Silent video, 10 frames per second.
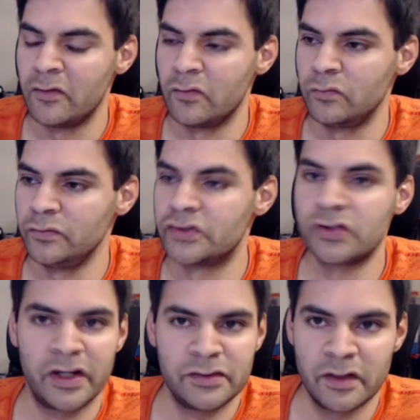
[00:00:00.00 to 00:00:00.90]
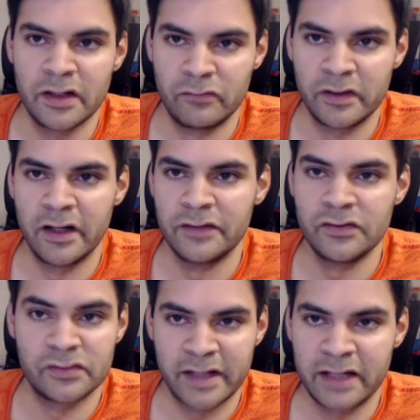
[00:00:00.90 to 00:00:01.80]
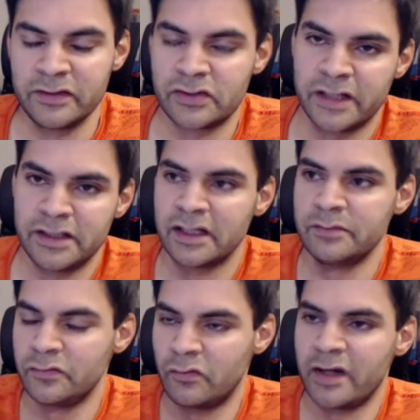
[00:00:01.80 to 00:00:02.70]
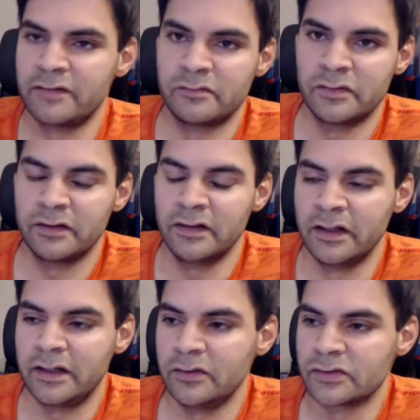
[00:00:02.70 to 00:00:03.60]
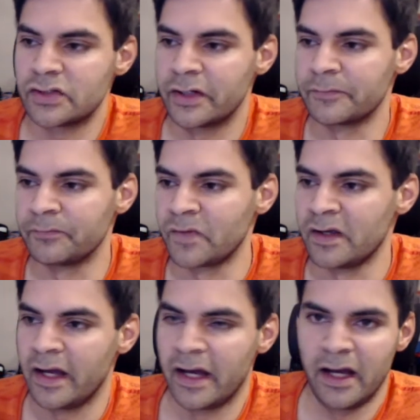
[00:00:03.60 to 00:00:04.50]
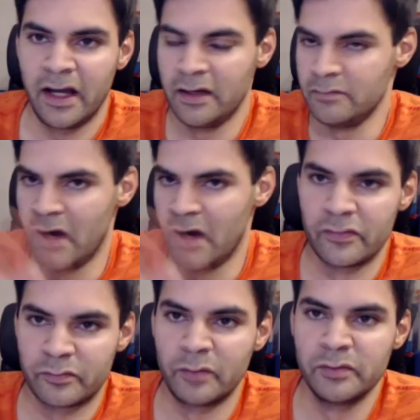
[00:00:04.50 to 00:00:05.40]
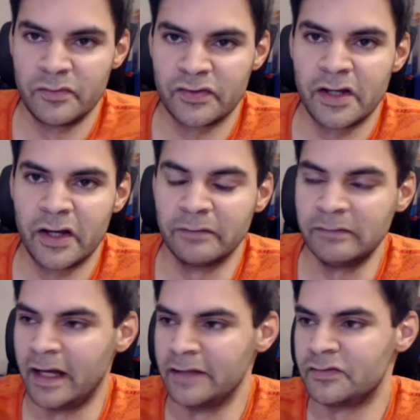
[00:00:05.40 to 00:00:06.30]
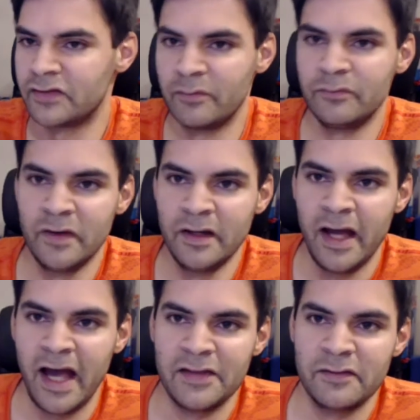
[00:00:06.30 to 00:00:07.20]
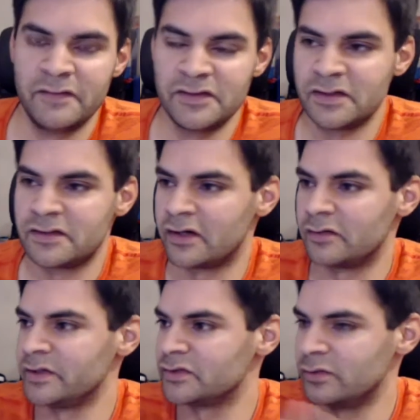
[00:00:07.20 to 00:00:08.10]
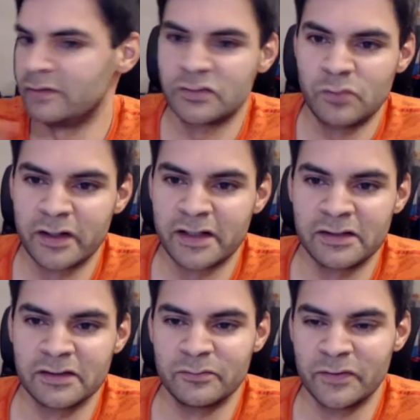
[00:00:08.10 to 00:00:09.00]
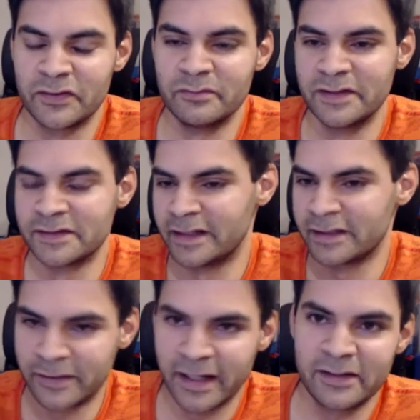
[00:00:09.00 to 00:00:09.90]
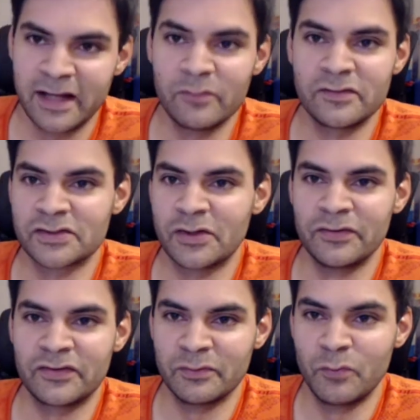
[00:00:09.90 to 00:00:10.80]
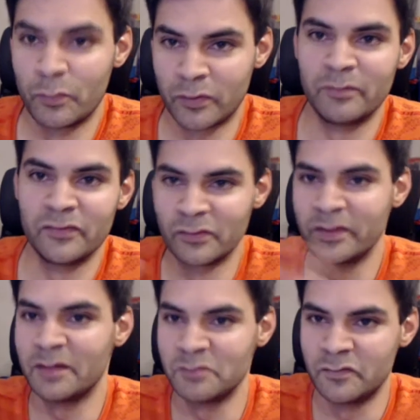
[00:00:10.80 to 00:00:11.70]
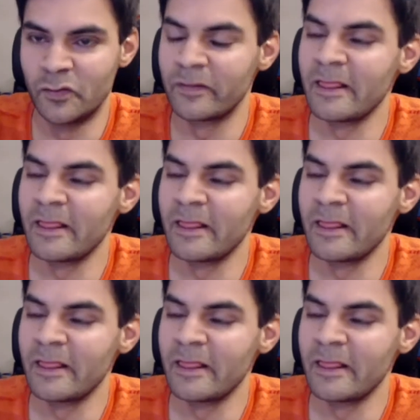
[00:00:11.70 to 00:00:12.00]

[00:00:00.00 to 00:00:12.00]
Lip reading: you try and do some gait retraining, they move away from a heel strike, other problems occur, and the physiotherapist or whoever's working with them is like, okay, now we've just gone to more problems than we had before.